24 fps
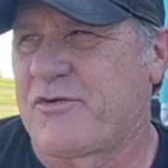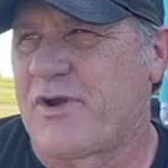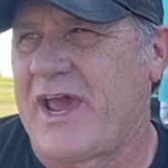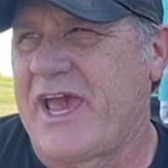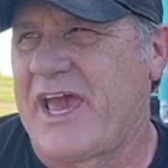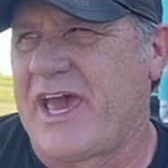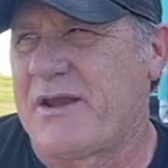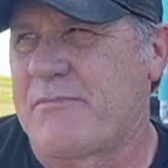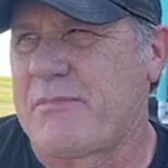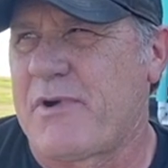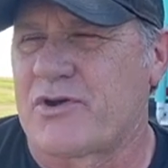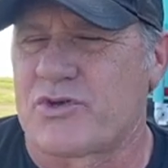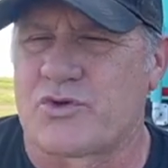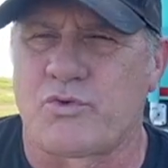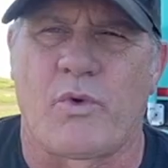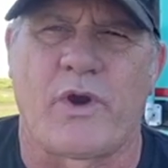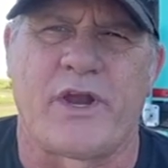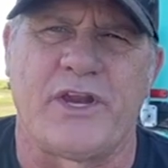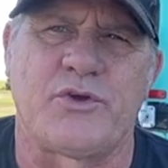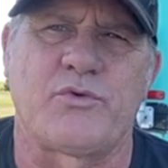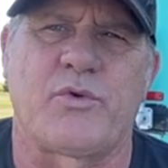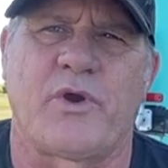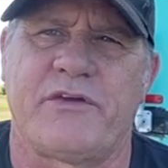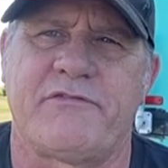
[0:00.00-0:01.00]
I had about
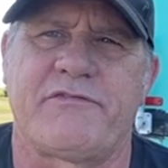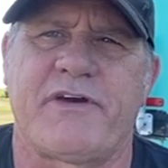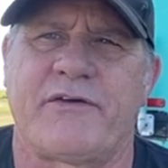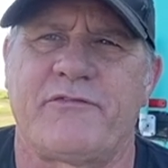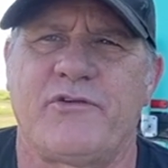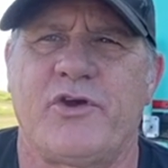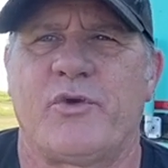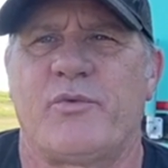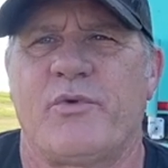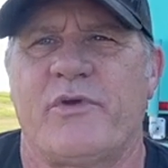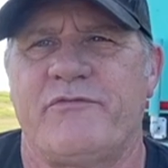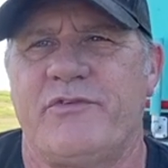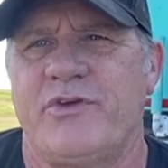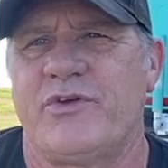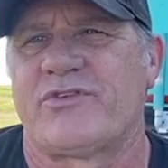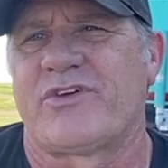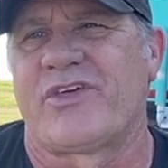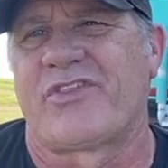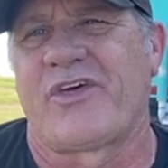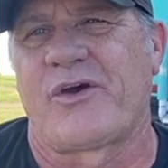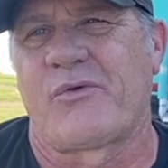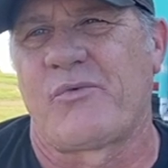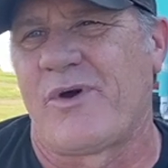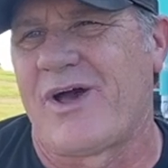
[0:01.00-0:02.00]
20, 25 good reviews, I
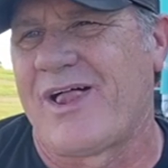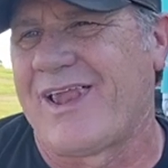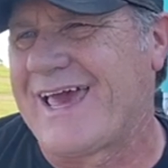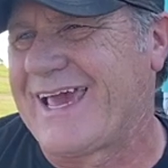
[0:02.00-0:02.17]
thought, well,